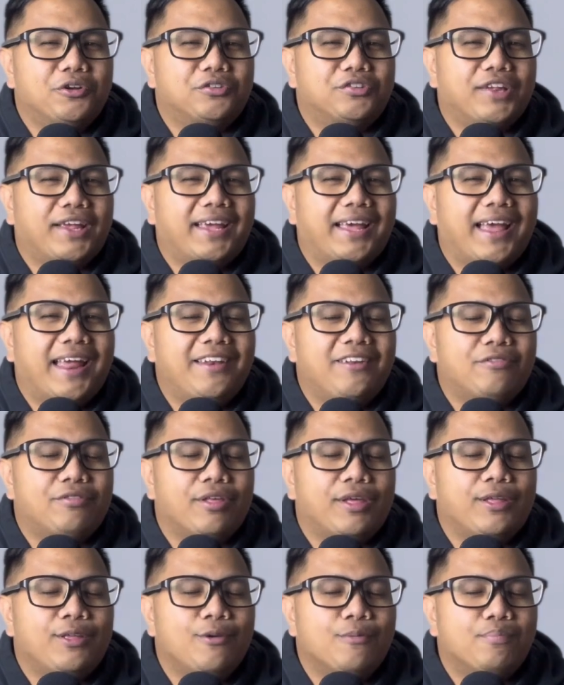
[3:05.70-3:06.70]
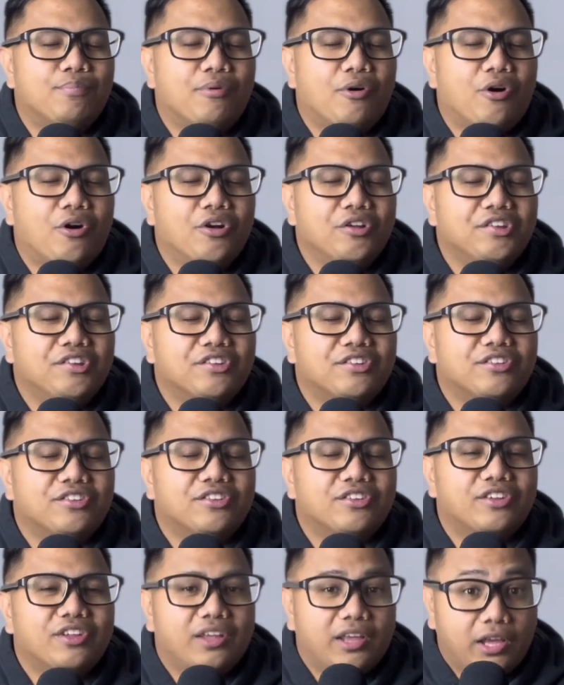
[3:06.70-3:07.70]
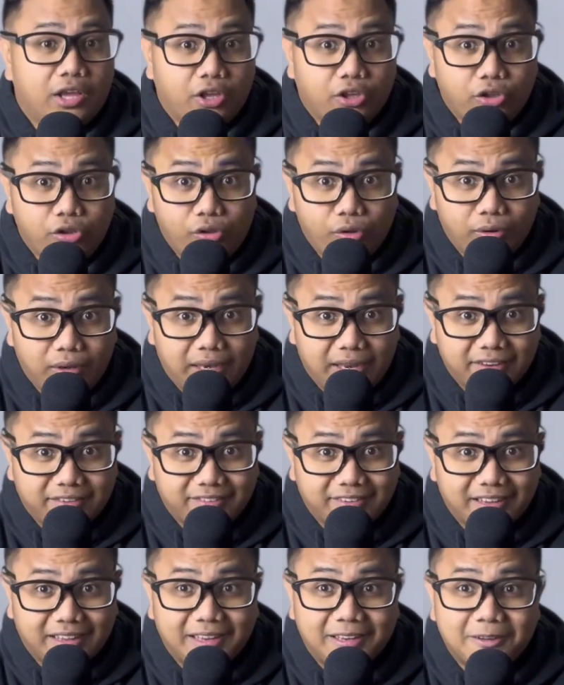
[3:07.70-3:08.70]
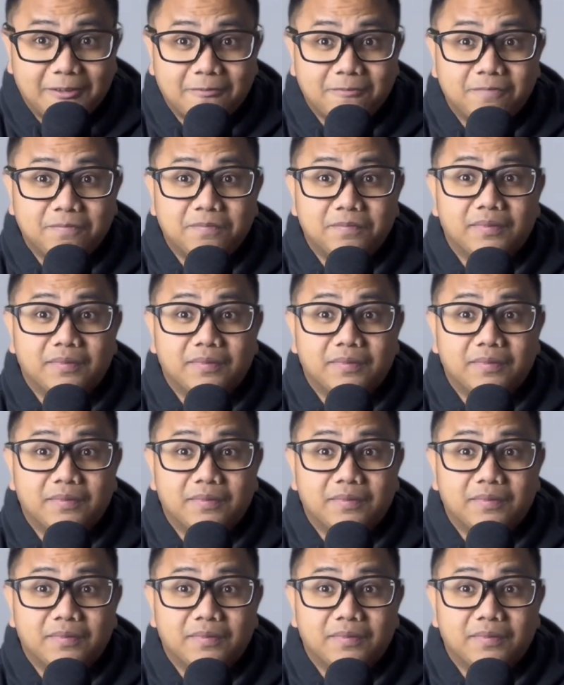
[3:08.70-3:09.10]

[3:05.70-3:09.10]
say anything, you pause, you listen,